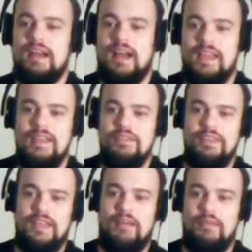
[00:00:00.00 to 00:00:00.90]
I
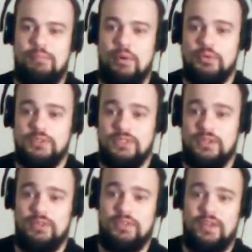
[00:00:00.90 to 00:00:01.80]
even have a poster
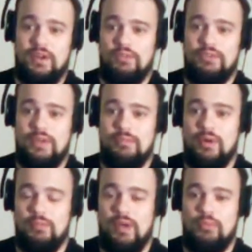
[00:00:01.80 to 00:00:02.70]
of him on my
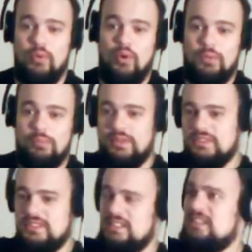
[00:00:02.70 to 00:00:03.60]
wall, but
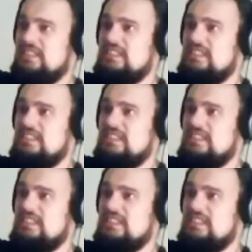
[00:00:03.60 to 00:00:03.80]
it's